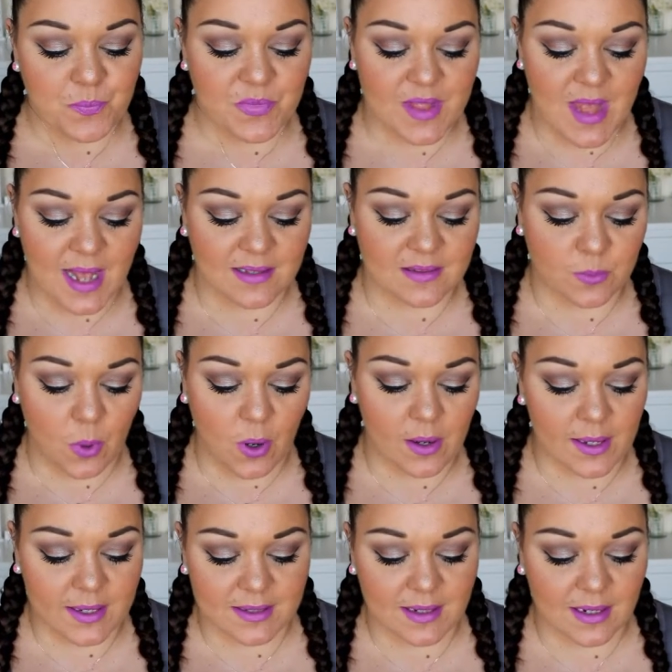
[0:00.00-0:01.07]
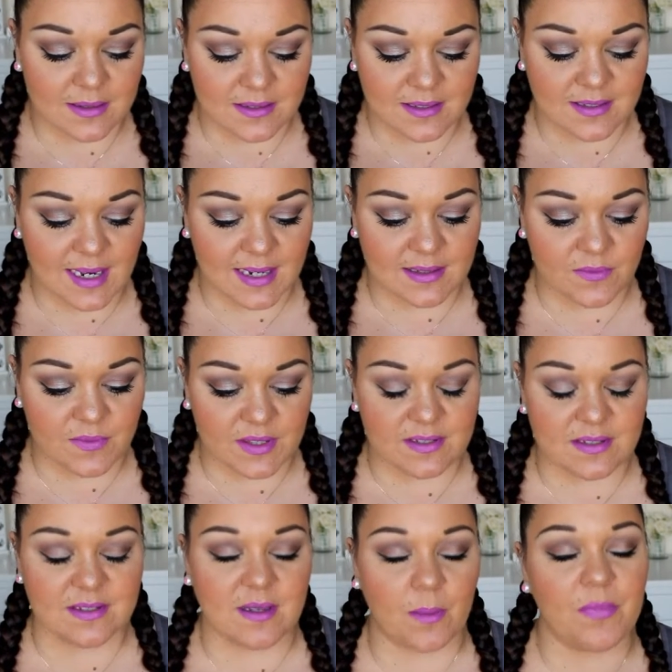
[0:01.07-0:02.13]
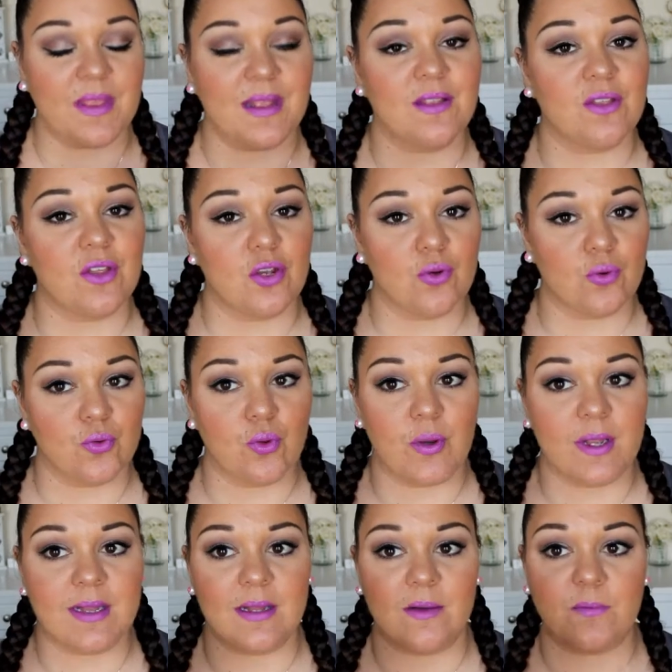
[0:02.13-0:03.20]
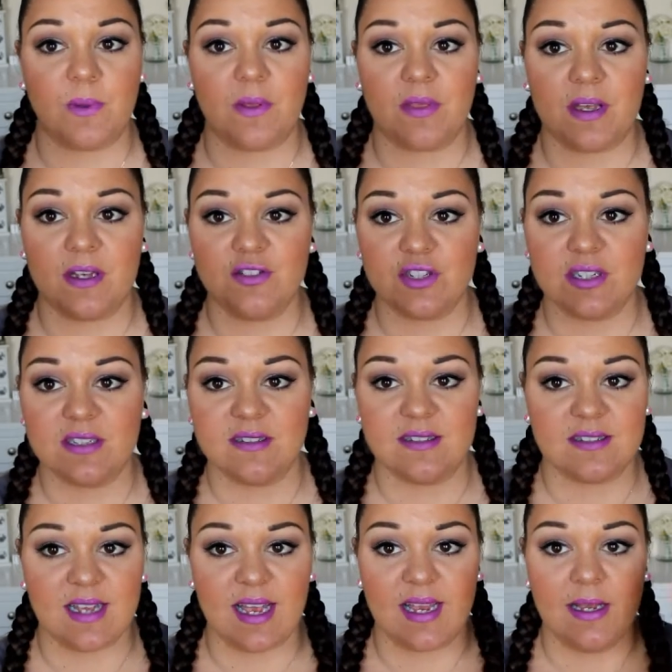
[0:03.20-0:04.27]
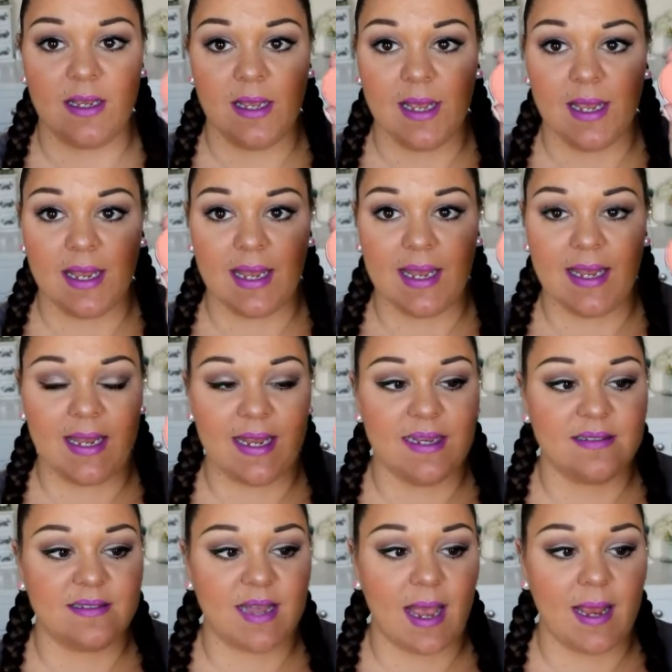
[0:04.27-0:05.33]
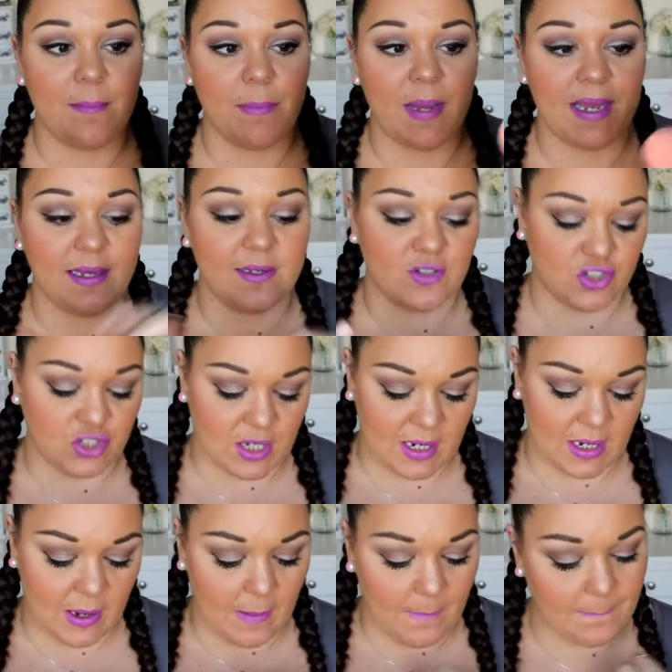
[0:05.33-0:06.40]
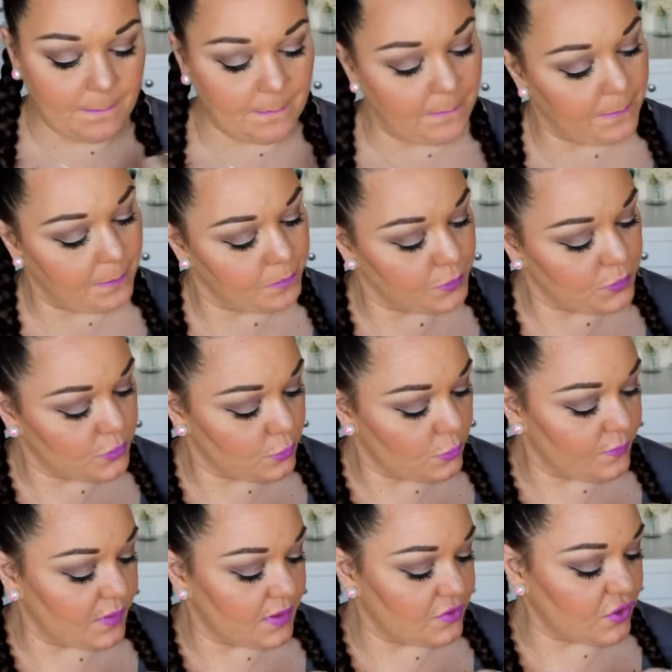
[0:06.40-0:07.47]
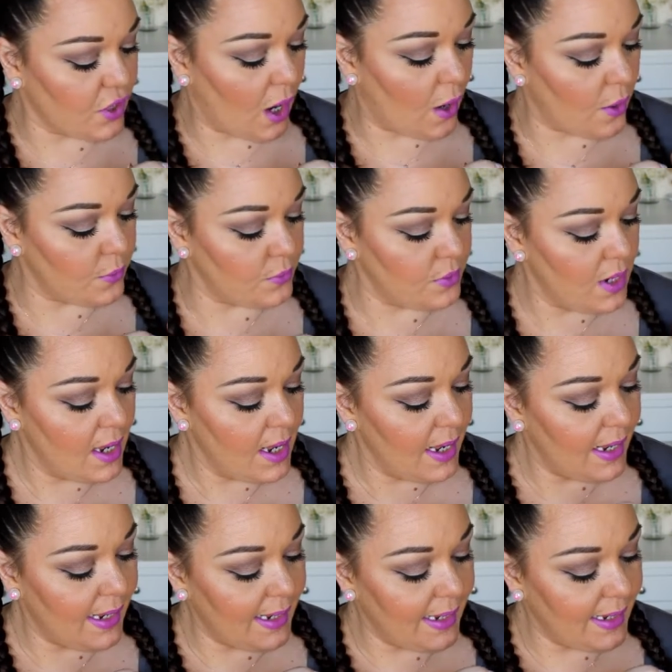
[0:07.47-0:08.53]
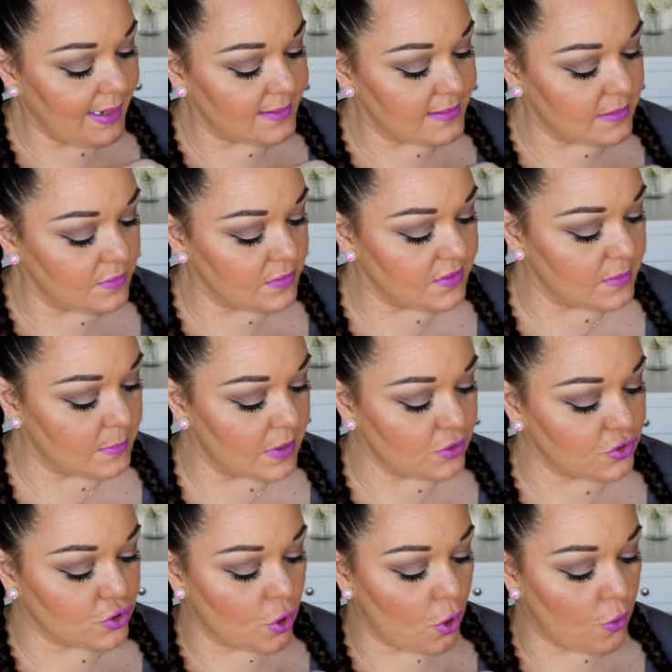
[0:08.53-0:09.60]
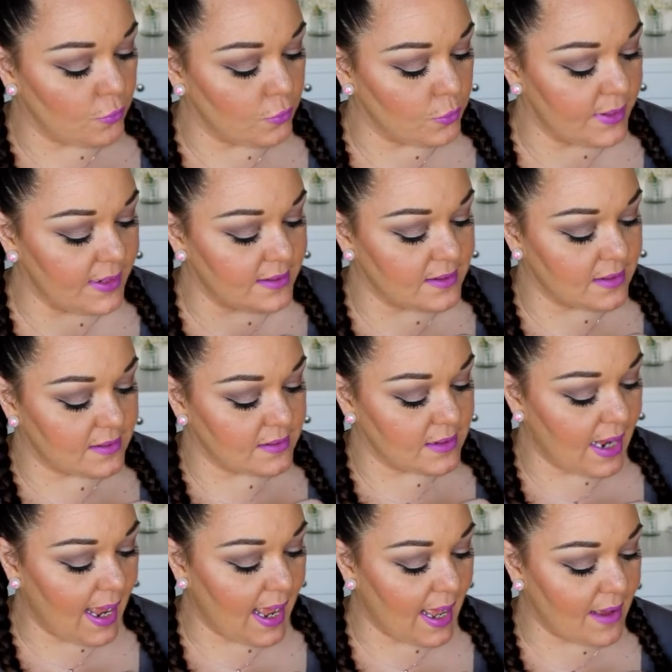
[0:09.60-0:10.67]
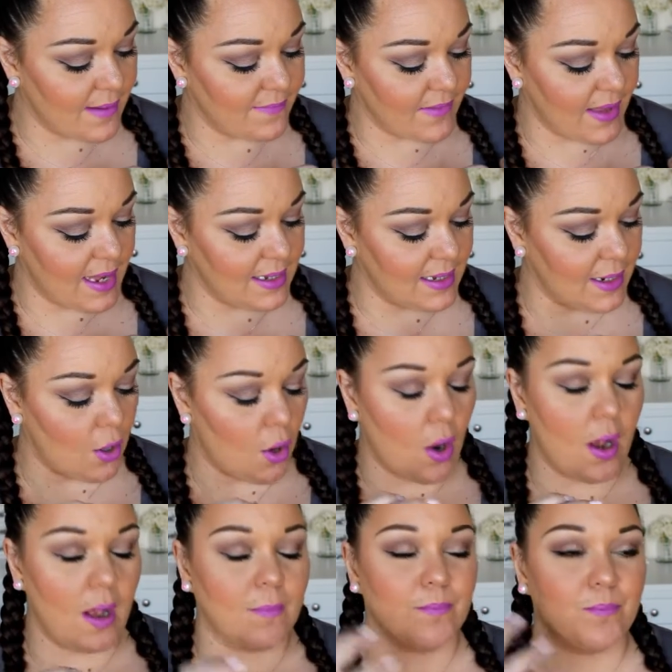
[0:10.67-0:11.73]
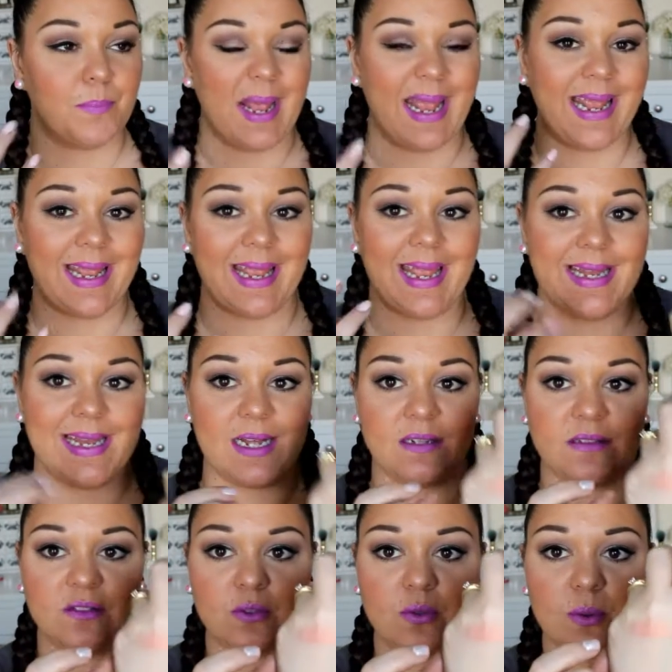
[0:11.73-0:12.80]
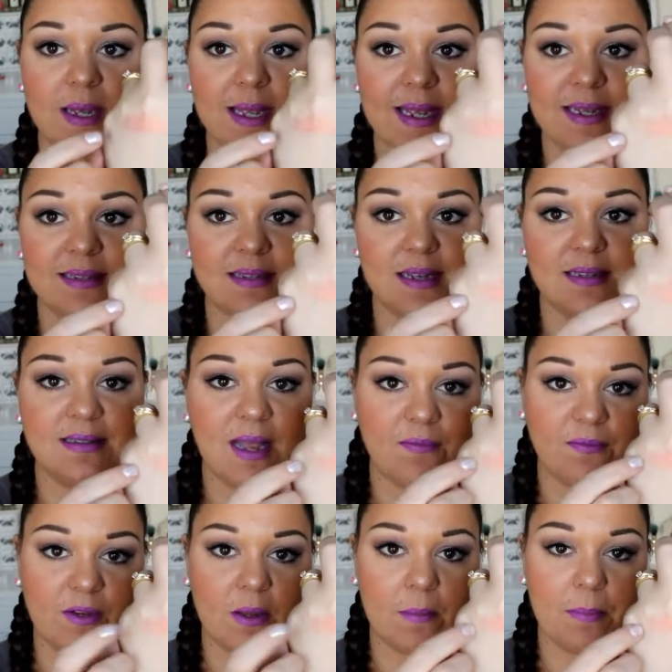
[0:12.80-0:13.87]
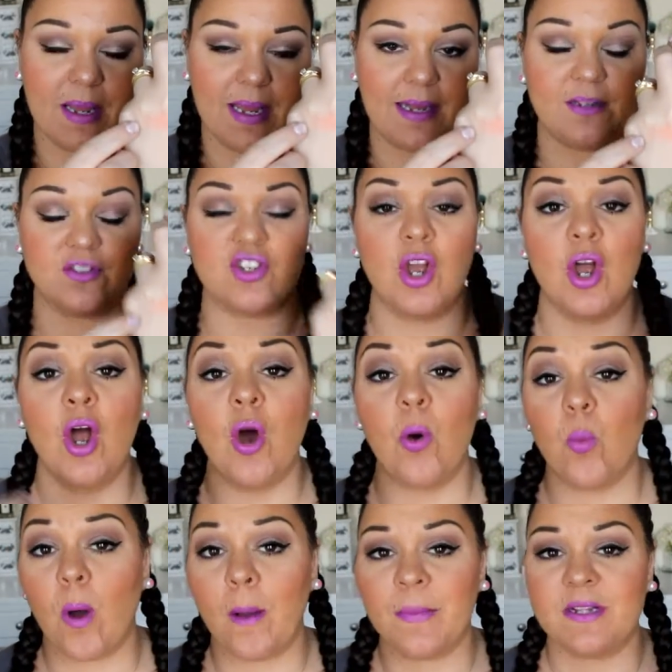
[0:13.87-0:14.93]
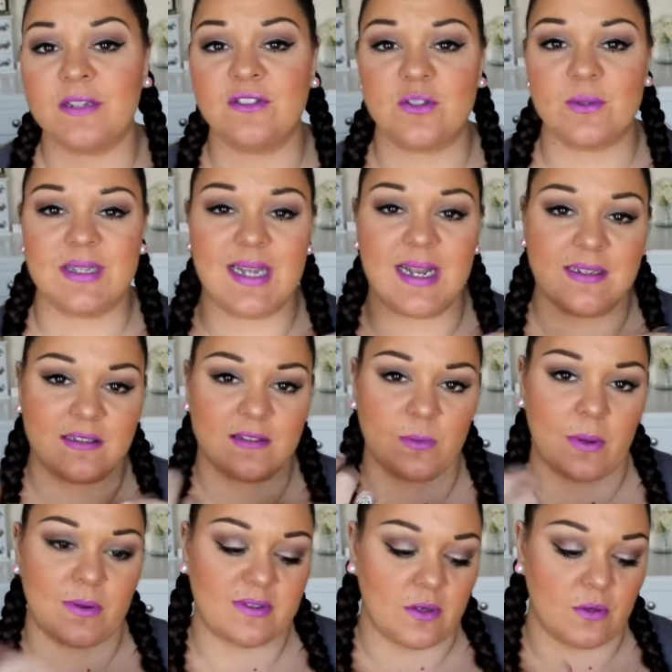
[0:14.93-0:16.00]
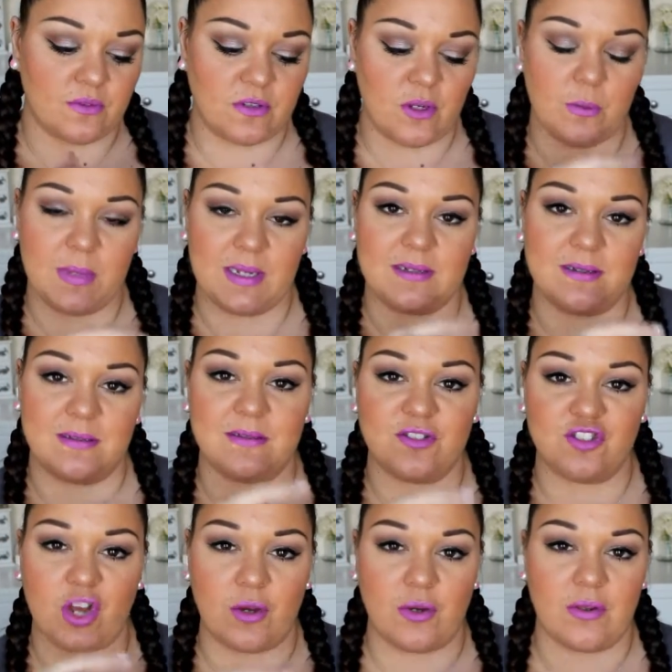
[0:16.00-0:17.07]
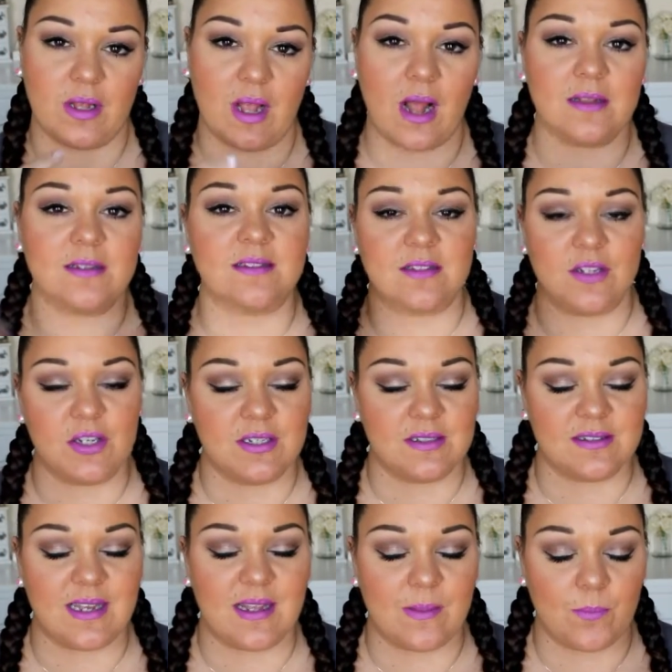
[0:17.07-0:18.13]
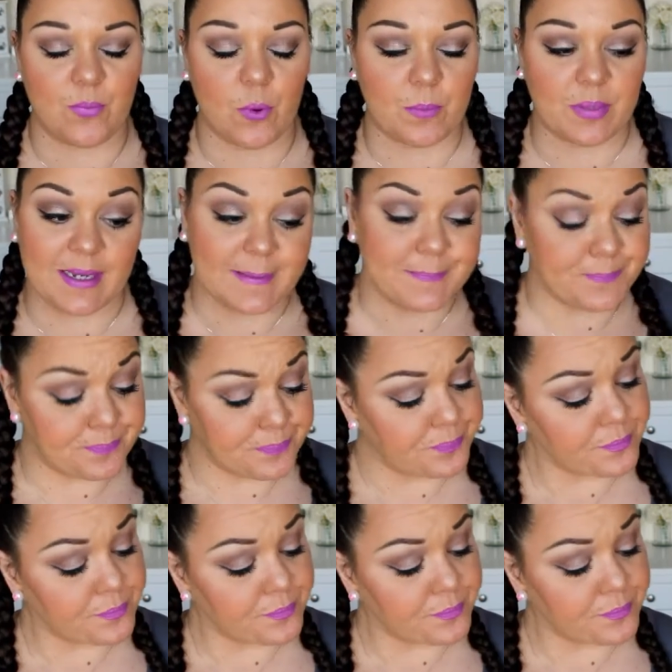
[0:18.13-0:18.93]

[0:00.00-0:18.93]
that's why I can understand if this is something that you're not in love with. As you can see, it is a peachy sort of a tone. It isn't so much coral, it doesn't have any pink in it at all. It is a definite peach. What I'm going to do at the end as well is I'll zoom in and show you the colours so you can see them properly.